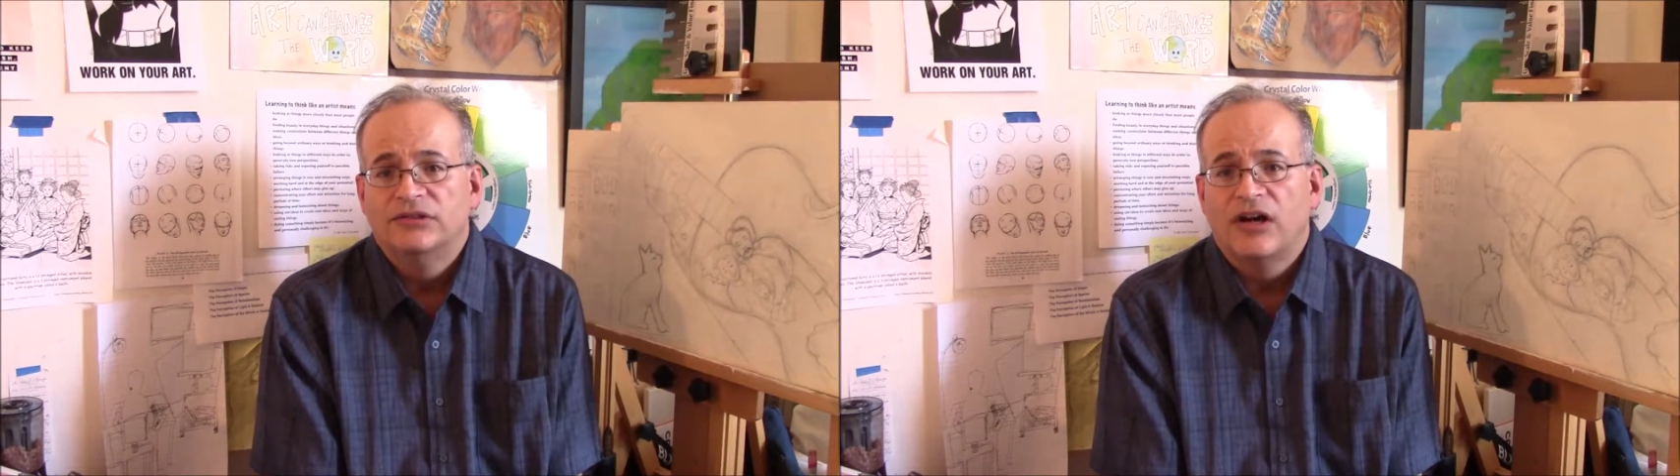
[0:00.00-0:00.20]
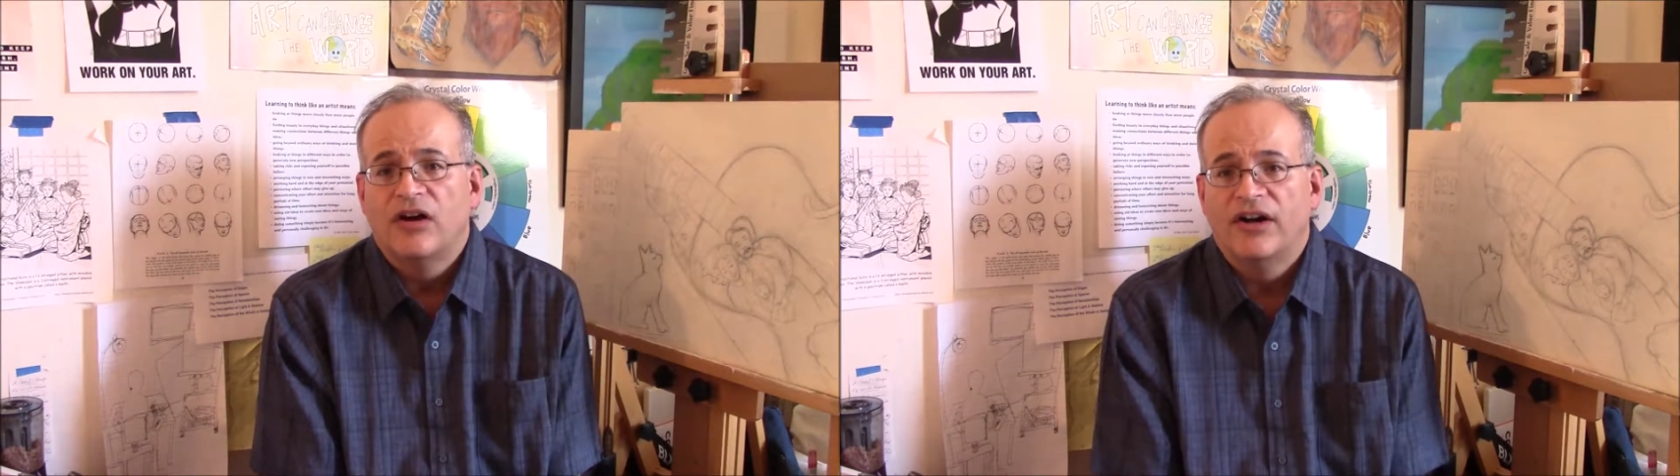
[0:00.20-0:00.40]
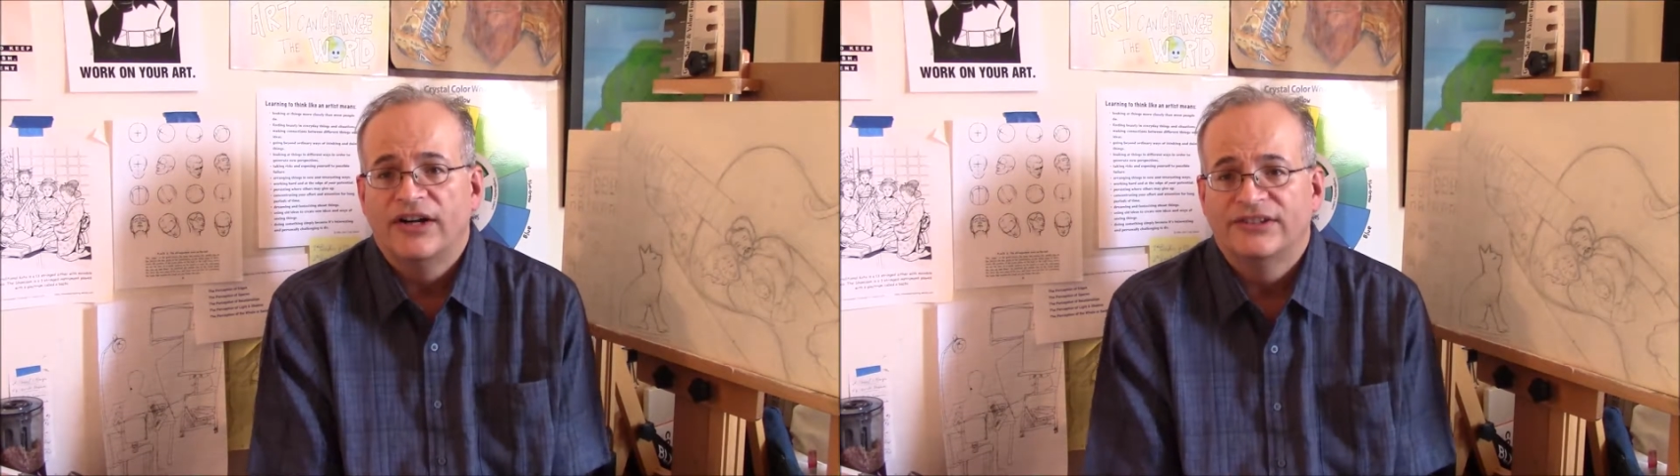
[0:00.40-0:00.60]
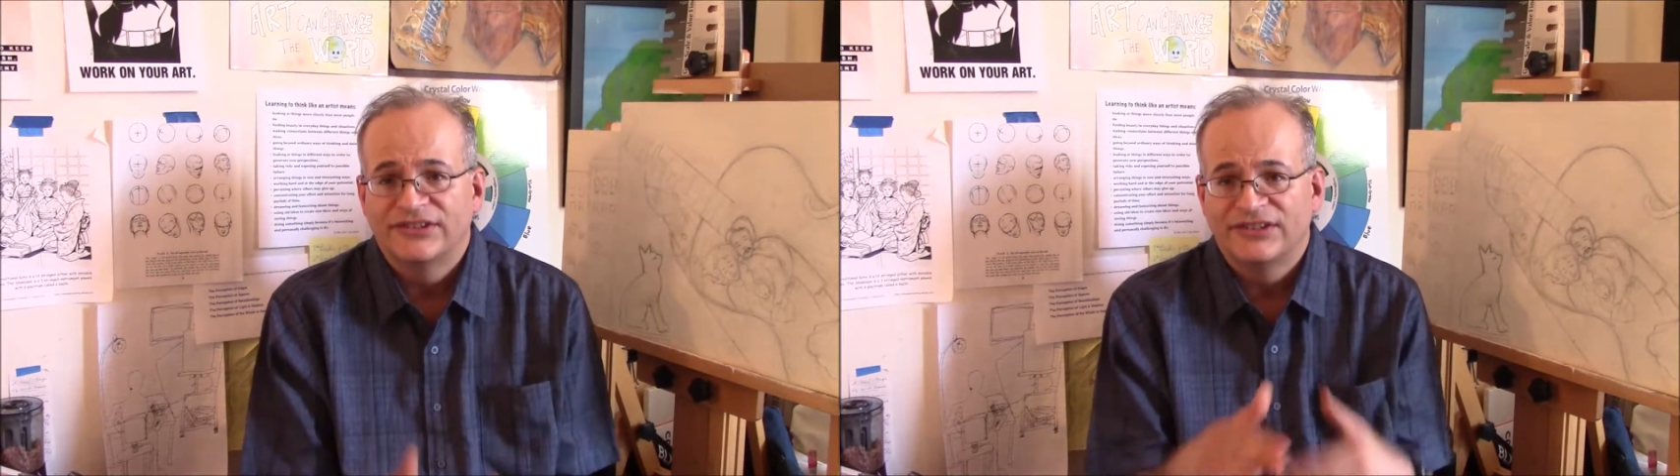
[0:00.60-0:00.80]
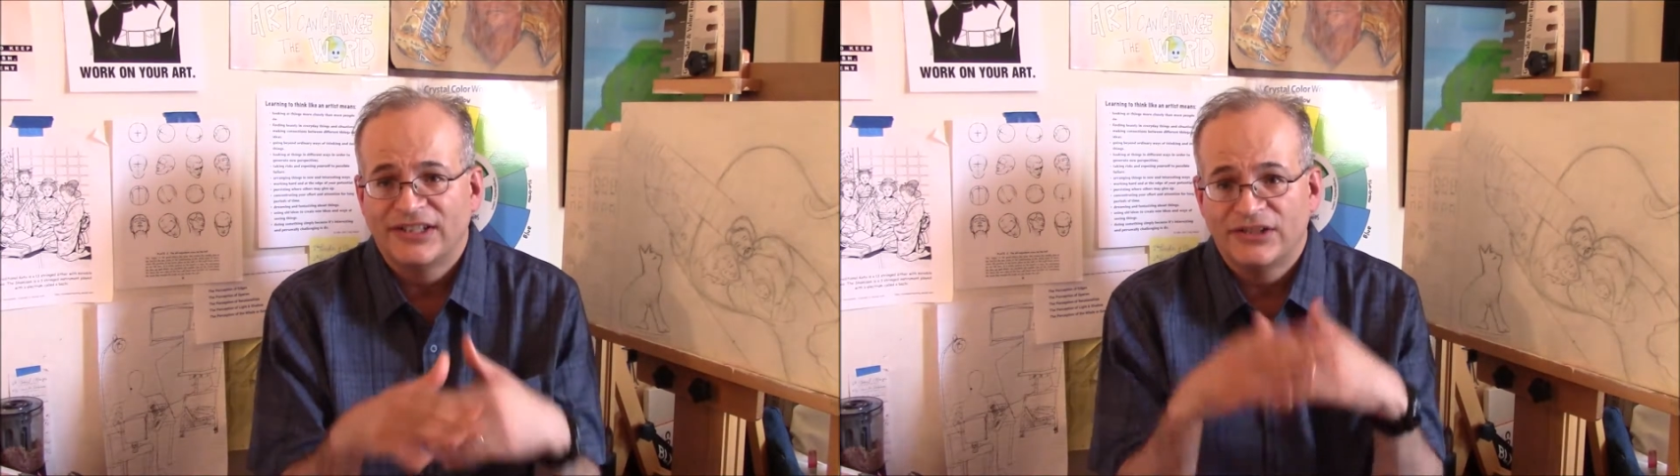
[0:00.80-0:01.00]
the
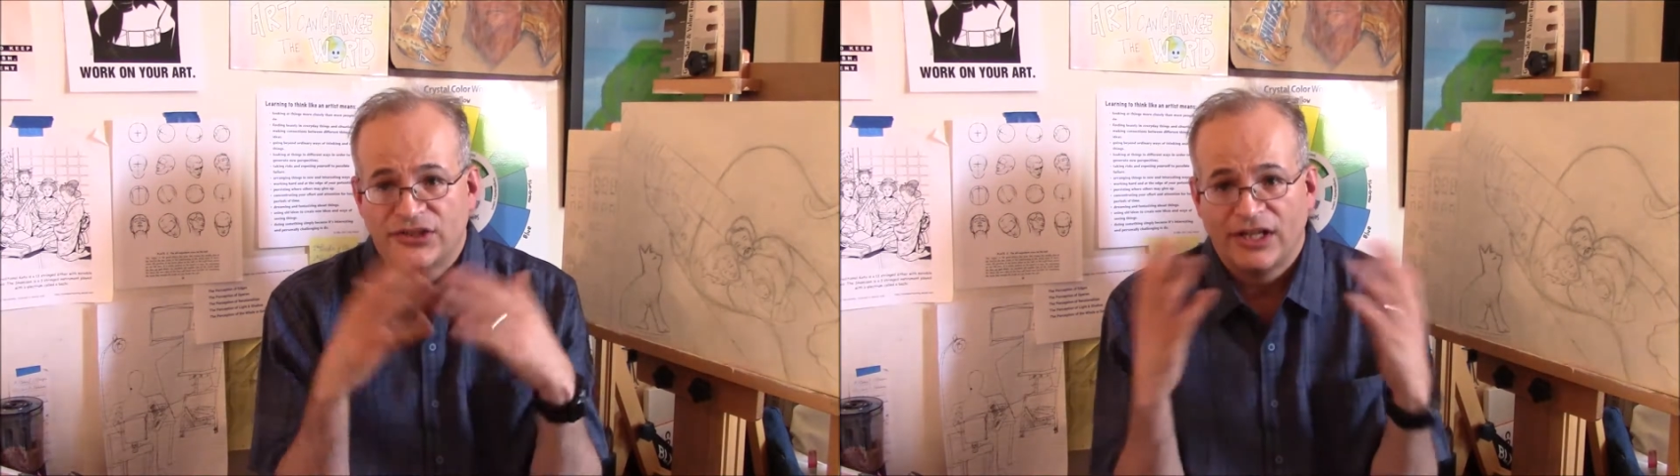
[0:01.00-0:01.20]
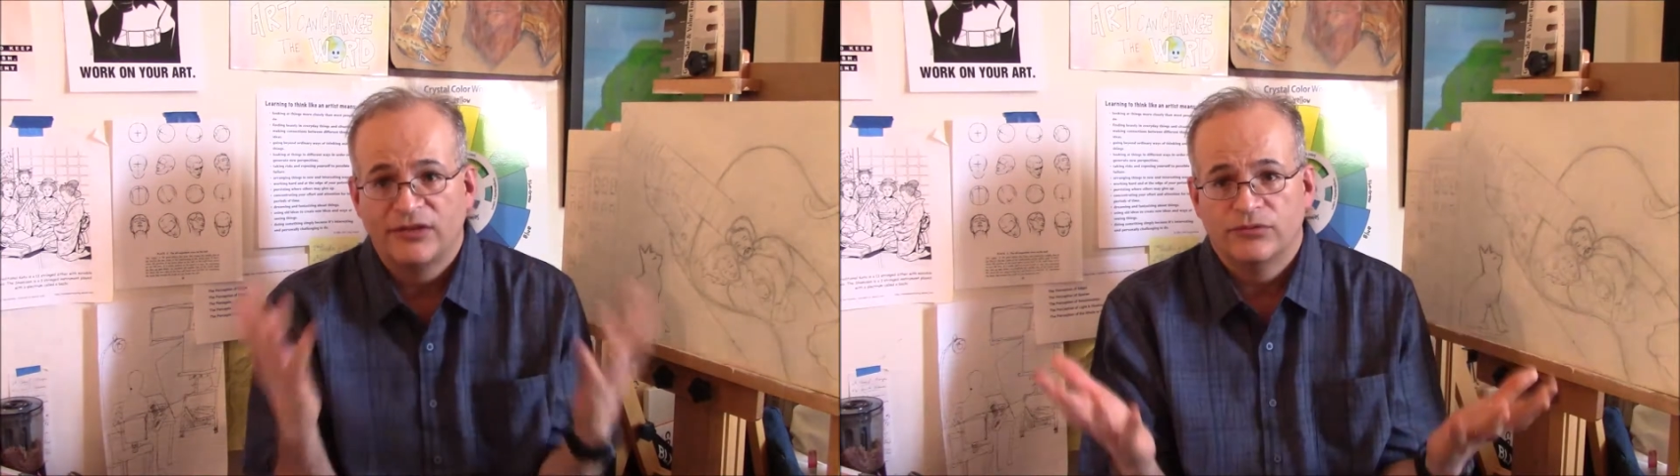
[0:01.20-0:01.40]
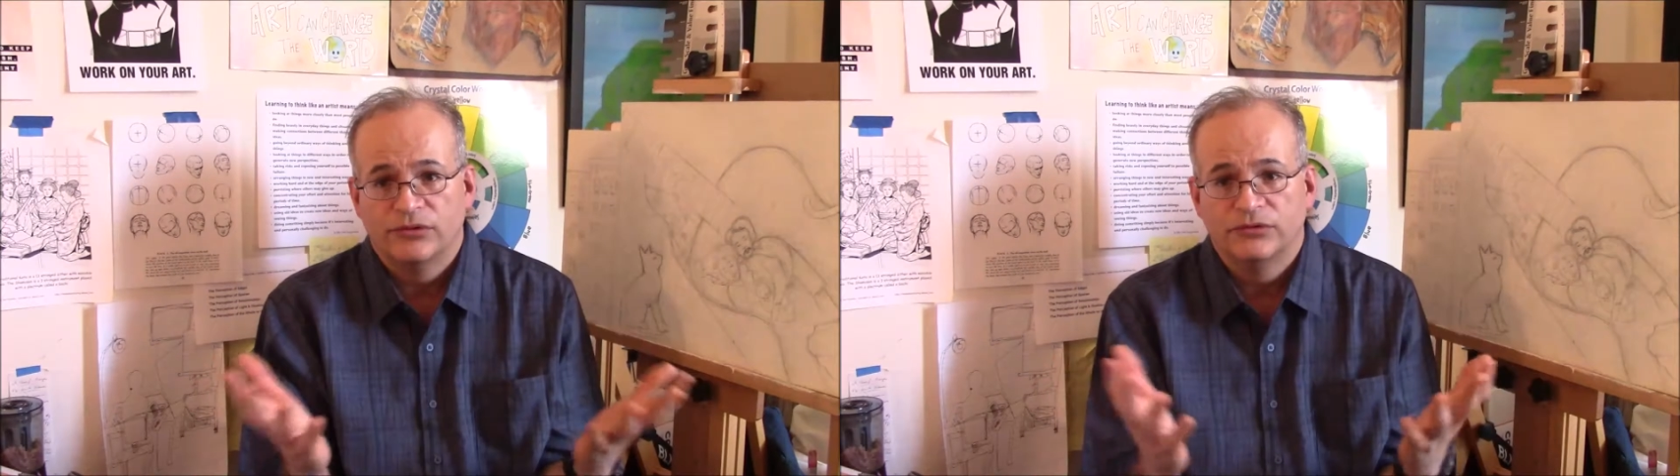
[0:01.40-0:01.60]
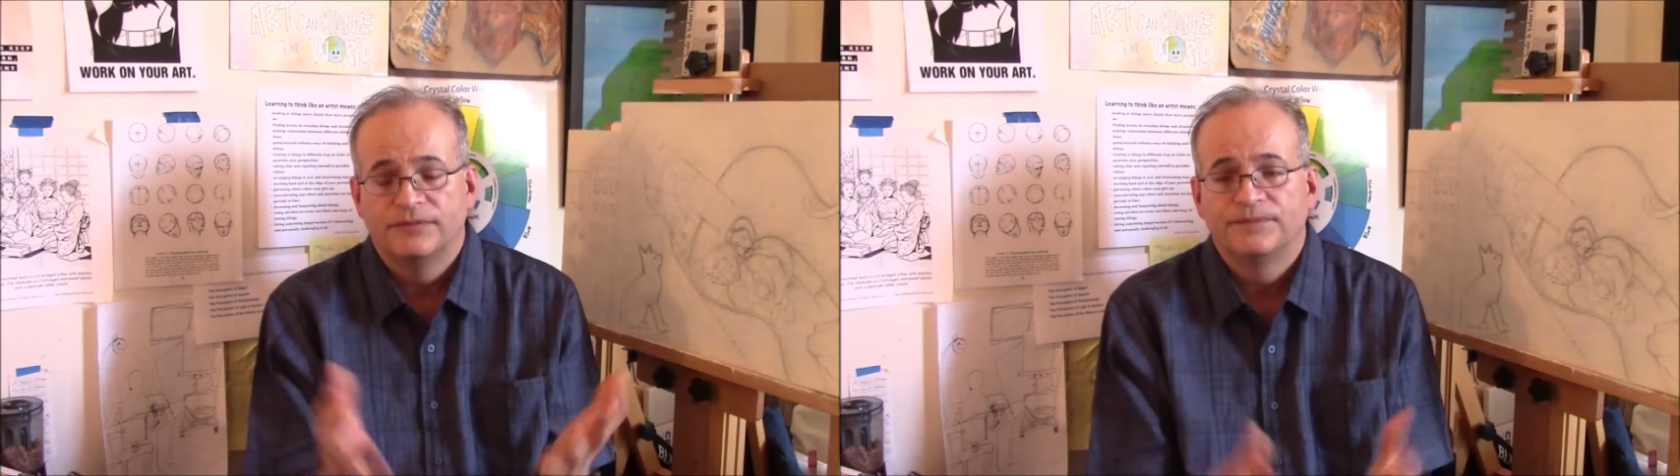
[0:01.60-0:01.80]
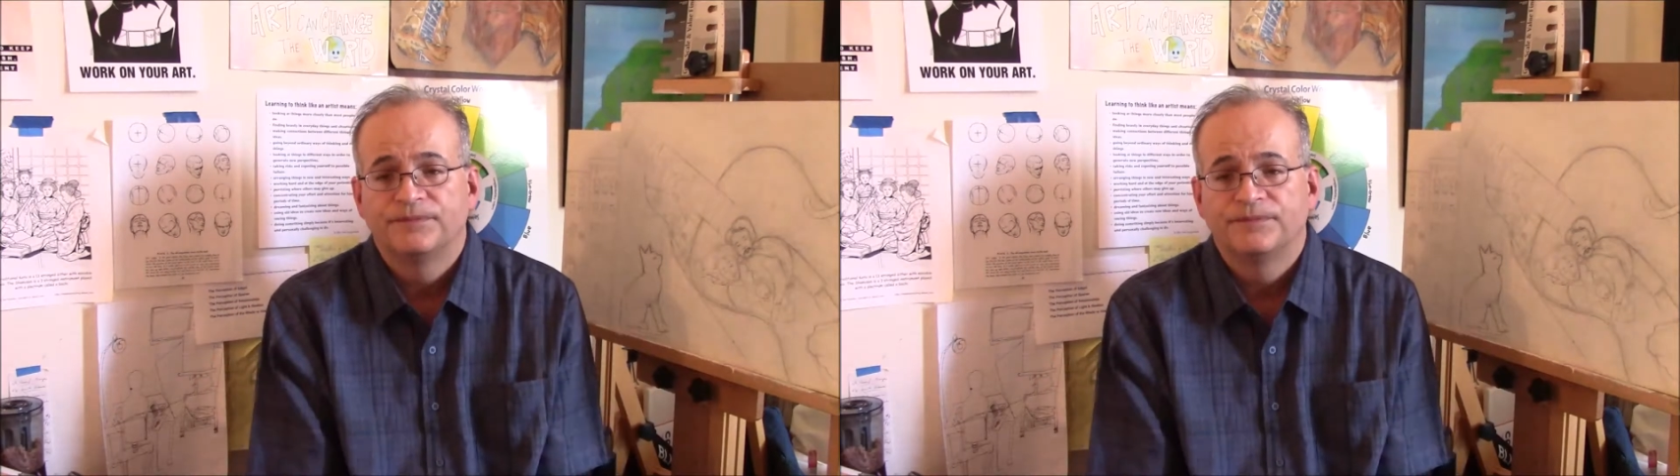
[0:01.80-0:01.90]
arts in general,